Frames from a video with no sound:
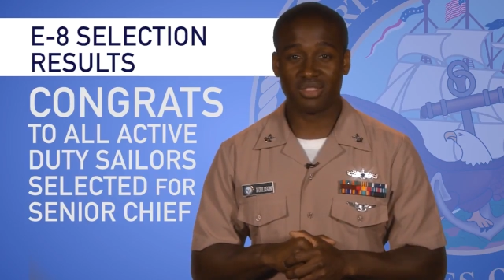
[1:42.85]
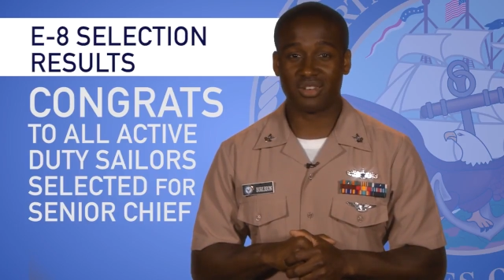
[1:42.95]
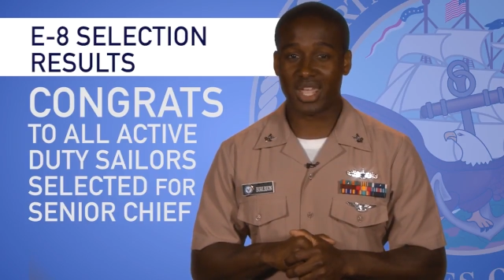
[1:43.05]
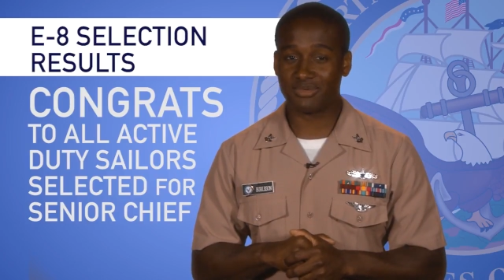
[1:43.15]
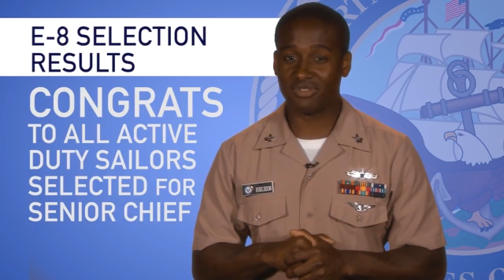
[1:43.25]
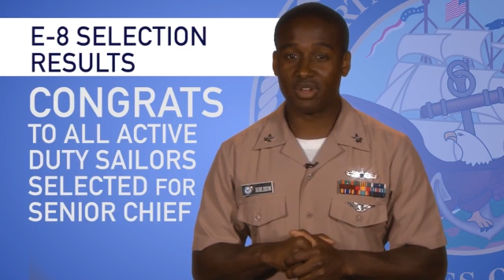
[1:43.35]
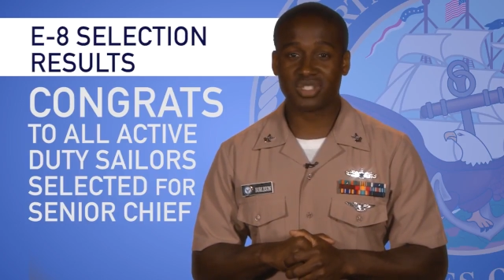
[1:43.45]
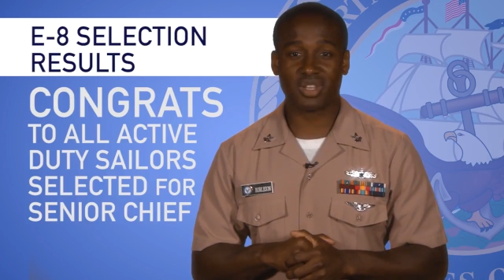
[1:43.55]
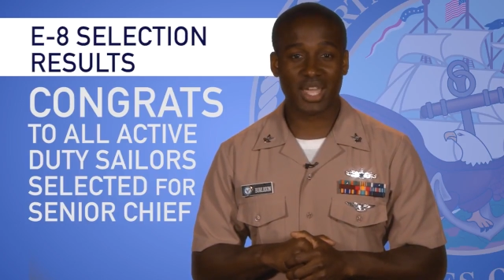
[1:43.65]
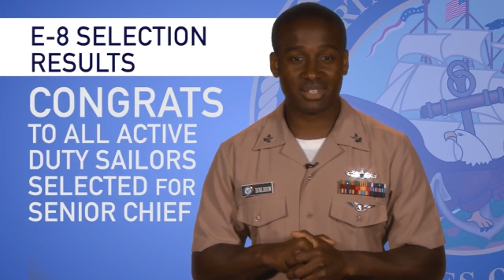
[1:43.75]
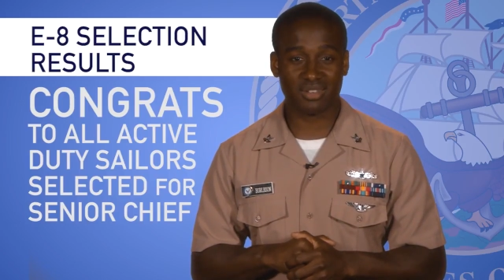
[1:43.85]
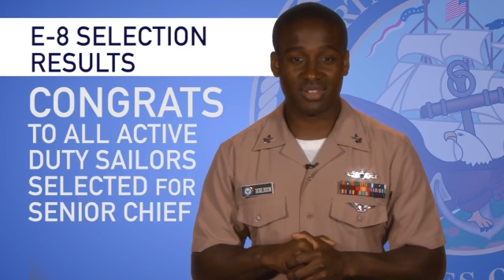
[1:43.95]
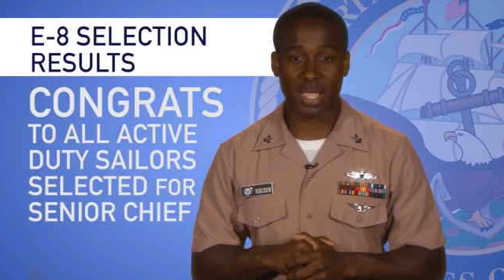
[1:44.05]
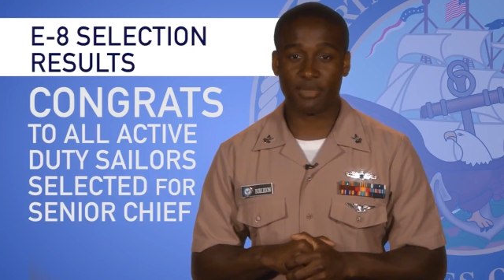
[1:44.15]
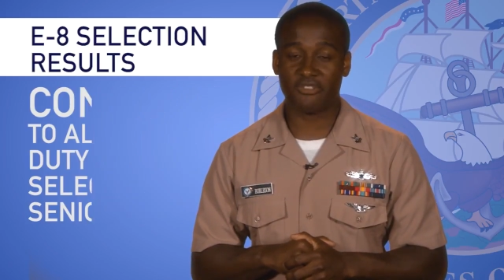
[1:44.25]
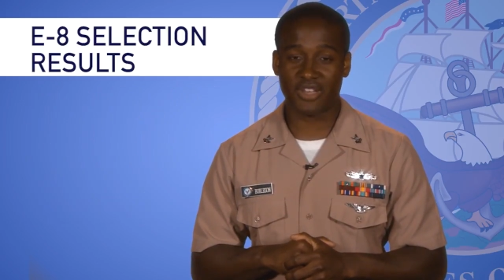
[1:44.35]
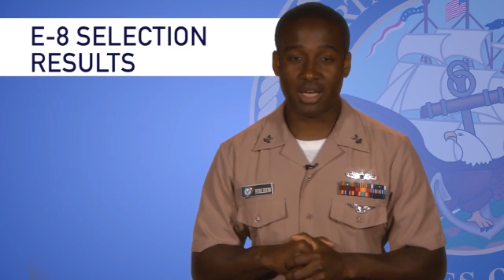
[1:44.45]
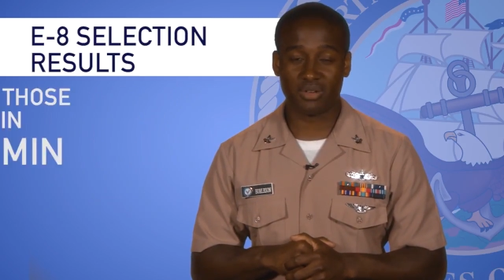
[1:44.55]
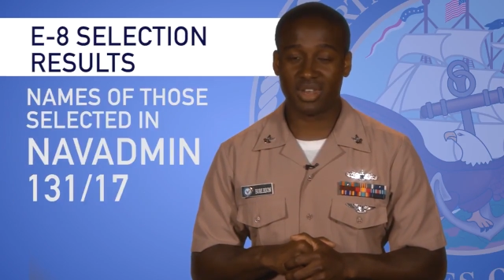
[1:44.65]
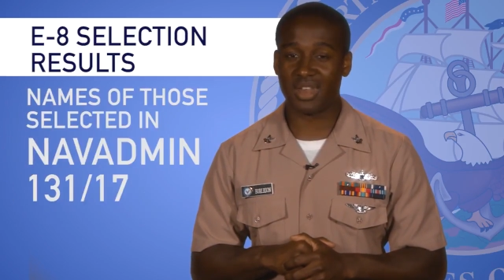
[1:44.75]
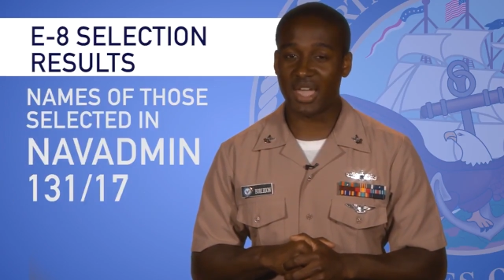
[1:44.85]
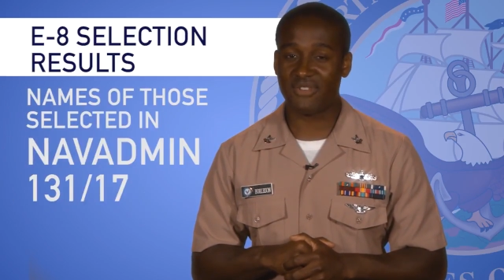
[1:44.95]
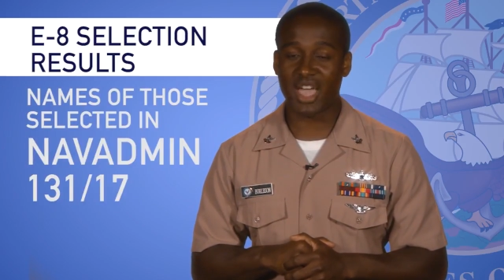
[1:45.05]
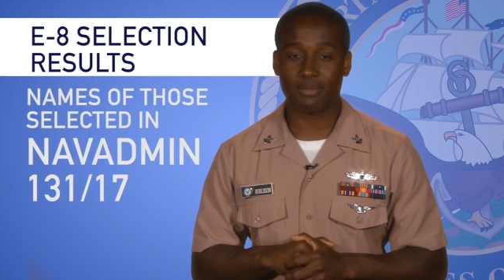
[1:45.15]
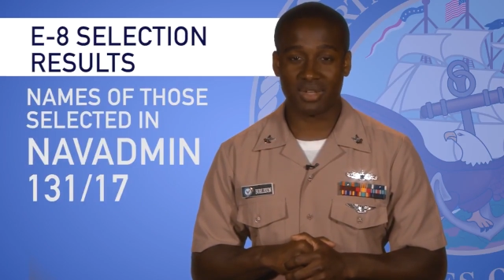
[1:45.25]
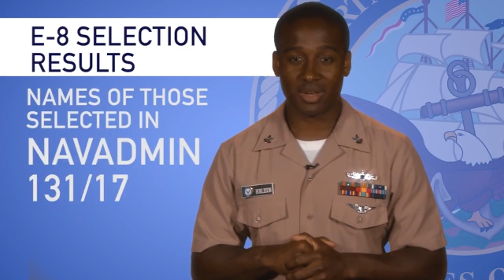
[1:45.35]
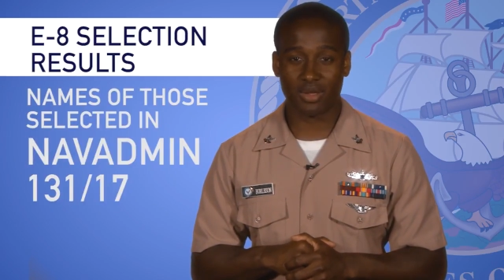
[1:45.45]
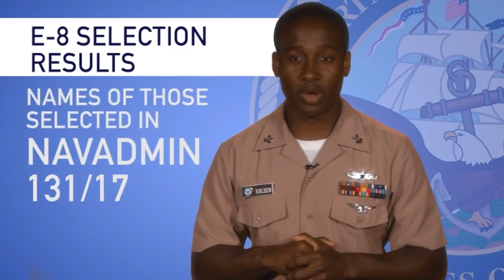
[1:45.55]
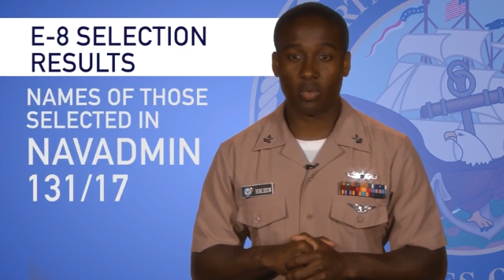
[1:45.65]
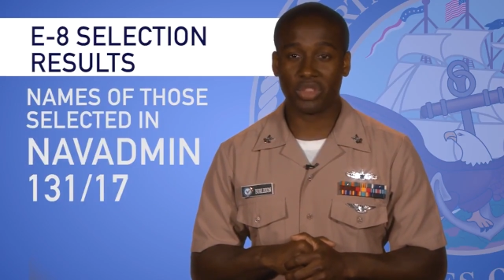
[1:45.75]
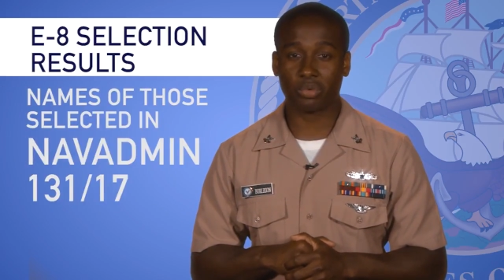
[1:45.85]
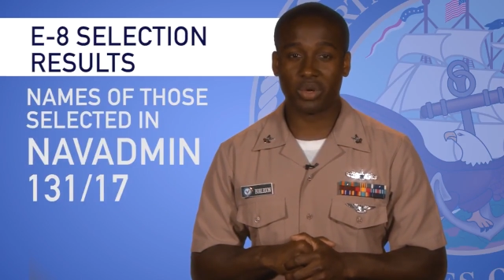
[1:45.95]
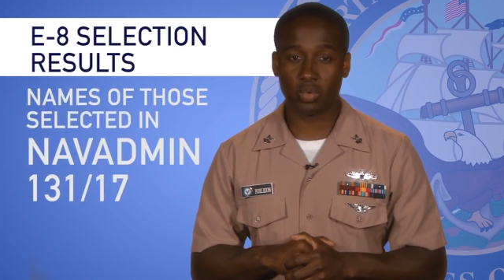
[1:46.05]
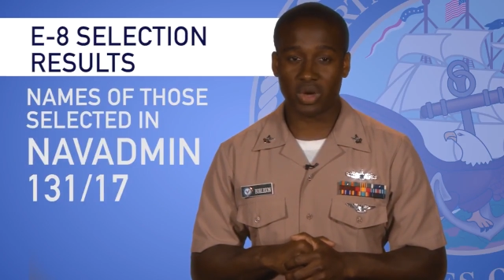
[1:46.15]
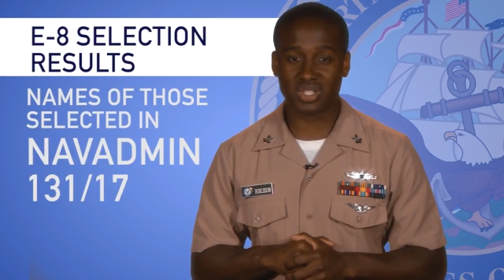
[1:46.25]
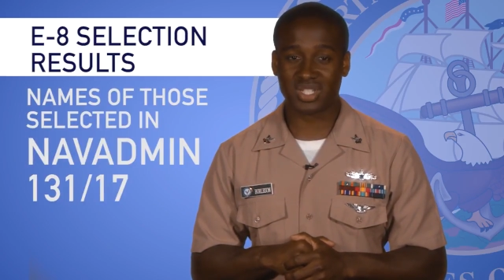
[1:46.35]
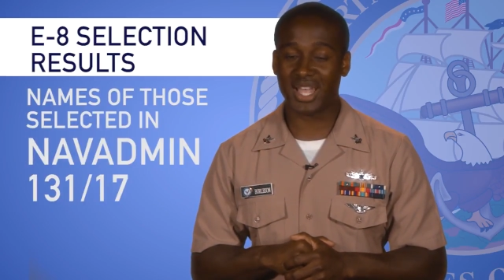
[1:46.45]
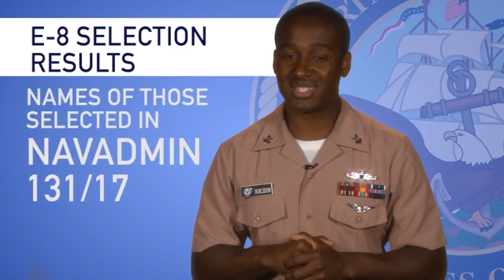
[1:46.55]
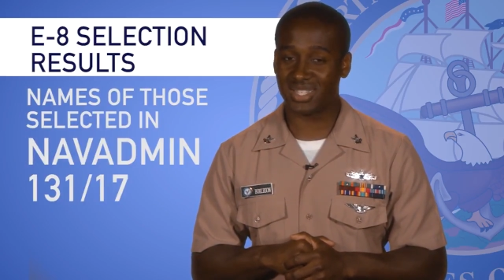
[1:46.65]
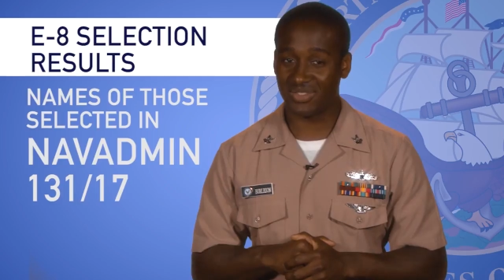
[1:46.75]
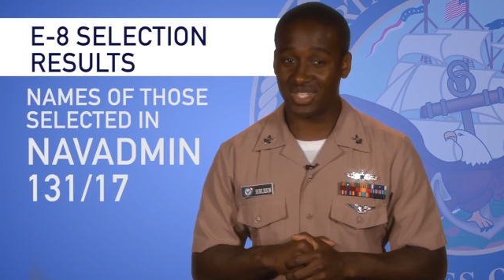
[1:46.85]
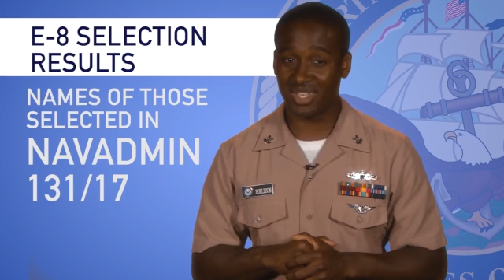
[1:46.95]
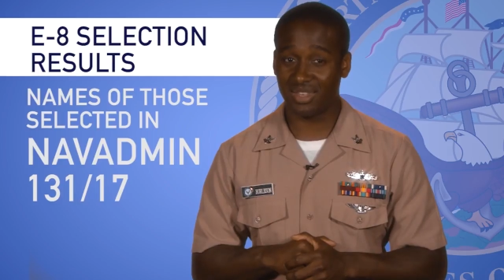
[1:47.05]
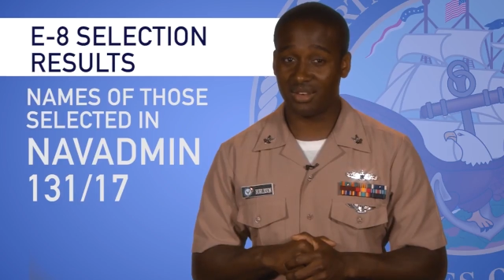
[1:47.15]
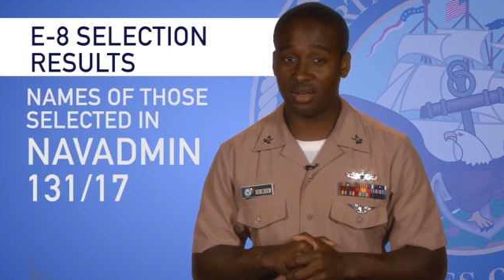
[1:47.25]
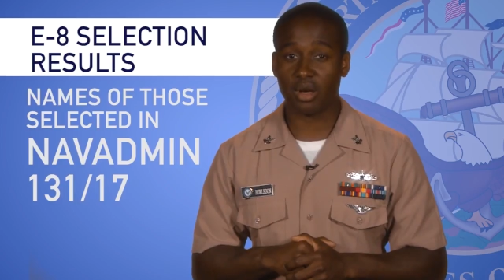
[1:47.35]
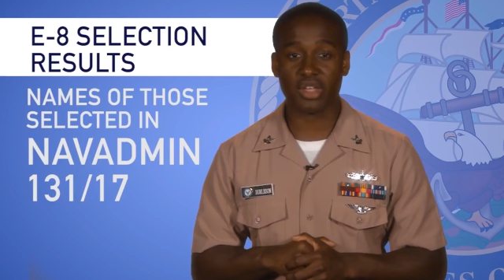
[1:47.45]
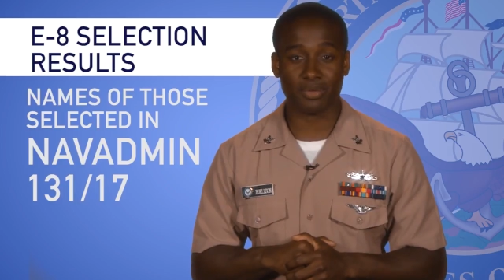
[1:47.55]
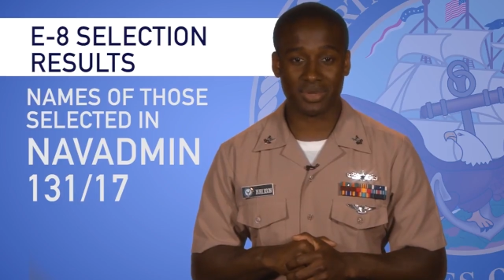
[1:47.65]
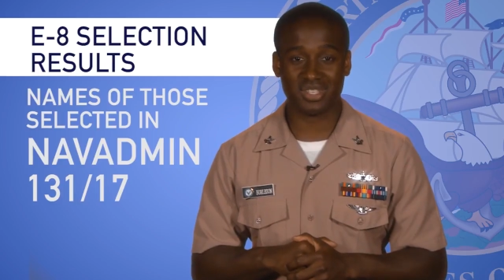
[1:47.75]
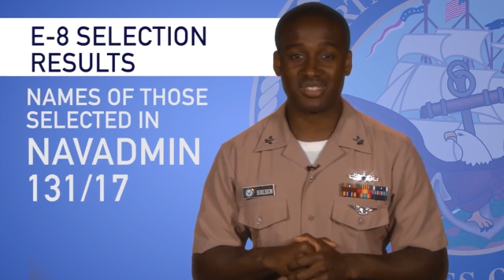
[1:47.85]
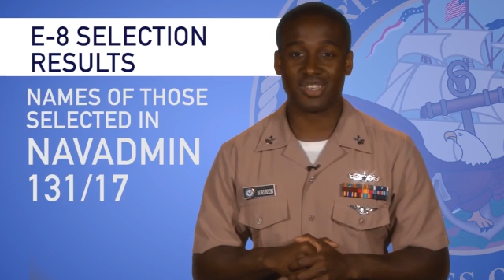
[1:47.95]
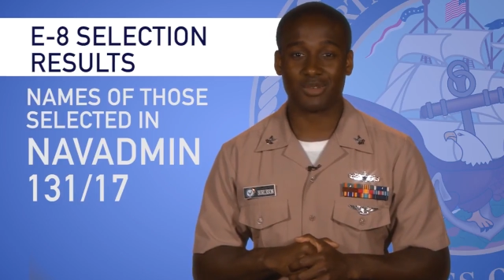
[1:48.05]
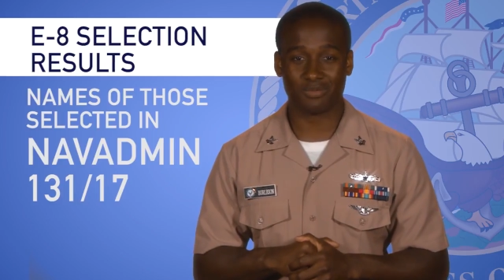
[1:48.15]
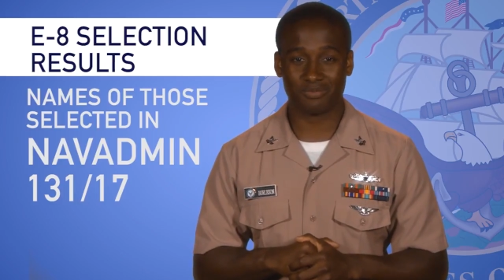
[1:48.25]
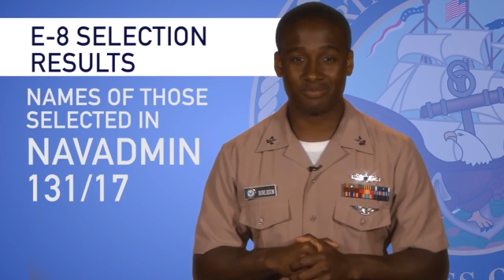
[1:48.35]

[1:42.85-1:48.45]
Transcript: The names of those selected can be found in NAVADMIN one thirty-one seventeen on N P C.